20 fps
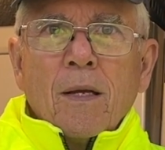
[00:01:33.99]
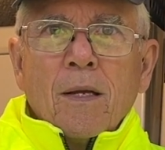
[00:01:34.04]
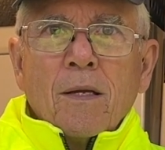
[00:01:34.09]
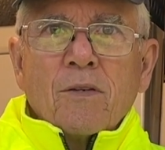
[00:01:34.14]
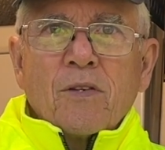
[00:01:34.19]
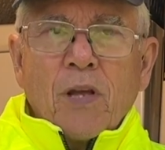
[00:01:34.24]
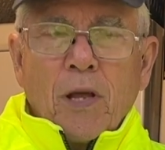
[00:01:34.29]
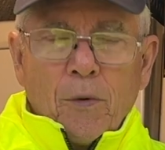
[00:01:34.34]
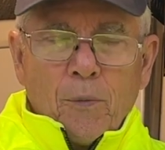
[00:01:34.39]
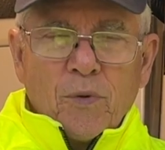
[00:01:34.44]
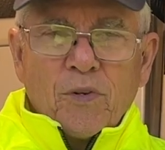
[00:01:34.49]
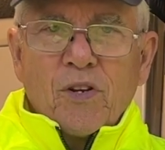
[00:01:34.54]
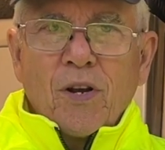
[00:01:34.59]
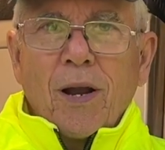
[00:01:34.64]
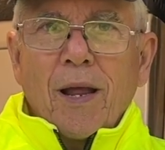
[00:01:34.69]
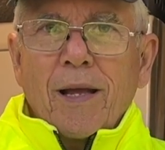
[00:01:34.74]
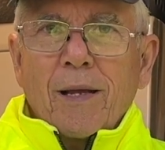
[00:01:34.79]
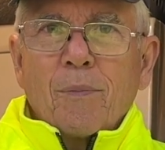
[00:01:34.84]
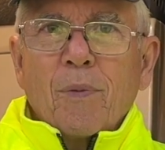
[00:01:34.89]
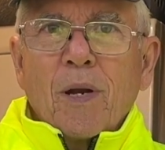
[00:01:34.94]
said, would you
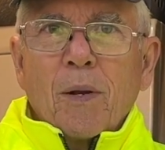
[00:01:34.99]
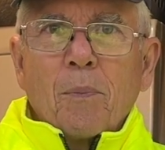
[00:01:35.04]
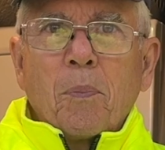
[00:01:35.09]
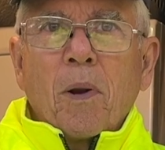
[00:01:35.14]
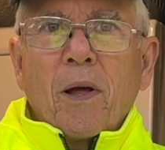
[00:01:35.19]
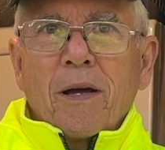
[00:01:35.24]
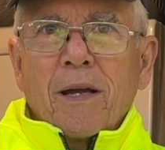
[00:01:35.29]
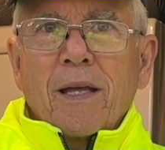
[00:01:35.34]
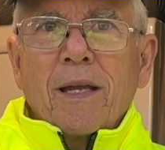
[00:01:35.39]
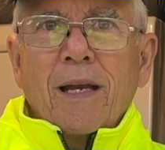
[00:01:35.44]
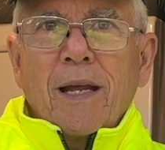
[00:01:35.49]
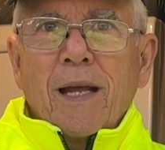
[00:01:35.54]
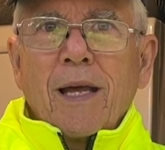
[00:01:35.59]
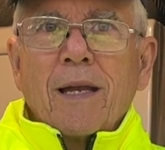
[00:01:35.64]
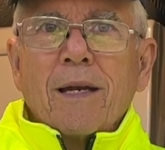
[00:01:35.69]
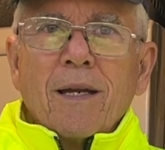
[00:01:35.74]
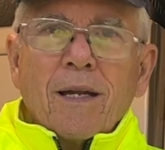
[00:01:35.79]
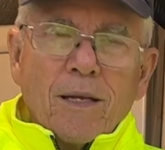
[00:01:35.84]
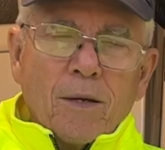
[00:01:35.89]
like me to plug it in?